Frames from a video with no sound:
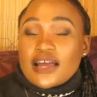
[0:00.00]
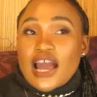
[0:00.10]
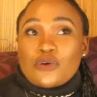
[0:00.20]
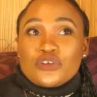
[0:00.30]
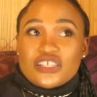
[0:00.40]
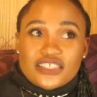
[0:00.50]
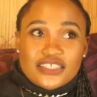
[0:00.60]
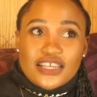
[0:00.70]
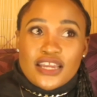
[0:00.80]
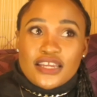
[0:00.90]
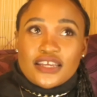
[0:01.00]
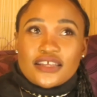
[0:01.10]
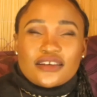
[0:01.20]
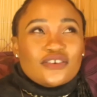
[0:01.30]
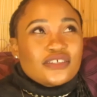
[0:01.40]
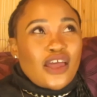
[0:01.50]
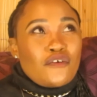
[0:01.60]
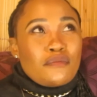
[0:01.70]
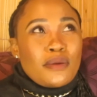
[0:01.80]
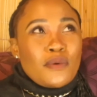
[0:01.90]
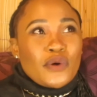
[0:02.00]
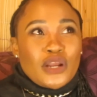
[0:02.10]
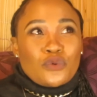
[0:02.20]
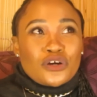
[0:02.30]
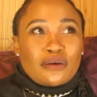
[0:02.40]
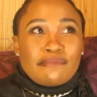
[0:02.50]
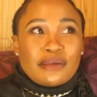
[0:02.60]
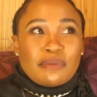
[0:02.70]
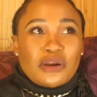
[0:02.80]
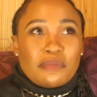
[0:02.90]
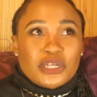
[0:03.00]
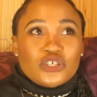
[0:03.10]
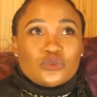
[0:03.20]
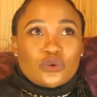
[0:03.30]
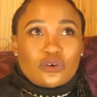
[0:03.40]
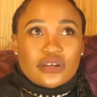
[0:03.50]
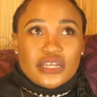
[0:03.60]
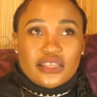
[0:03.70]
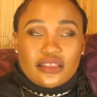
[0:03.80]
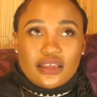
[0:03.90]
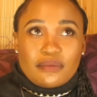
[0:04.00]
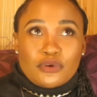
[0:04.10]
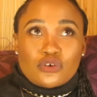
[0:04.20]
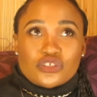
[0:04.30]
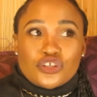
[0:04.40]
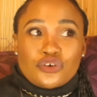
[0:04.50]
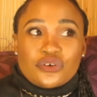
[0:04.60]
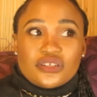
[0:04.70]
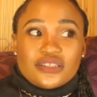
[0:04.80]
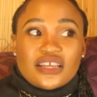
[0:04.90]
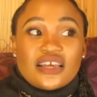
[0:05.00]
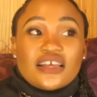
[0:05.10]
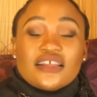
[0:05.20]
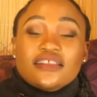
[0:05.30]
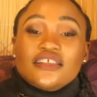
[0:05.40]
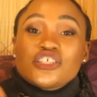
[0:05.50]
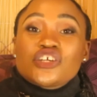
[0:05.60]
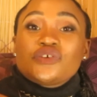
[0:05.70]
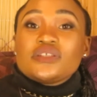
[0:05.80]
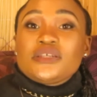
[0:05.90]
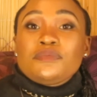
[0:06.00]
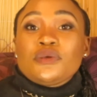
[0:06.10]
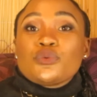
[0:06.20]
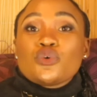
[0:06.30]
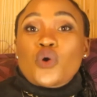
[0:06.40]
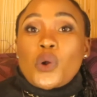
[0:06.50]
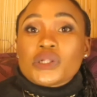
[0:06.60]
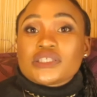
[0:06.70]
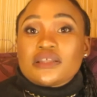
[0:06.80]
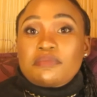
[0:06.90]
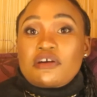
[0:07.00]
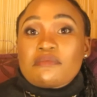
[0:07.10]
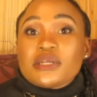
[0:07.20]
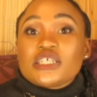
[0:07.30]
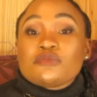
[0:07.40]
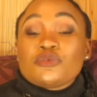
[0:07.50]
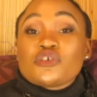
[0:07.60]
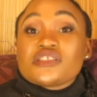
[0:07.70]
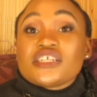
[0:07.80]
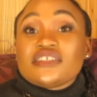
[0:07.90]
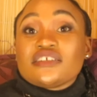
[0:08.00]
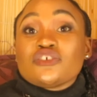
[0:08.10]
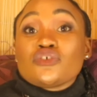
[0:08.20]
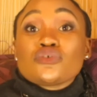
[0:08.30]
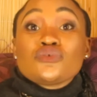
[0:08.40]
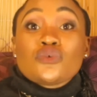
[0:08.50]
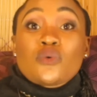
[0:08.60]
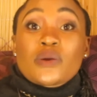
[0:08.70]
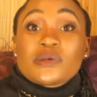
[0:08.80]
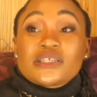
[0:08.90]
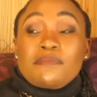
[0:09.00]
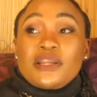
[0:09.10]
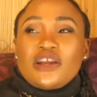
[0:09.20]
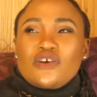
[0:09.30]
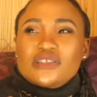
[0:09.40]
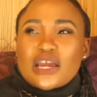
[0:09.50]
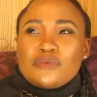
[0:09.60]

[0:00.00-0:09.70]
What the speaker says: wouldn't say, because I remember when I woke up, the paramedics were already there, because the security people called the paramedics because they did not know what was happening. Because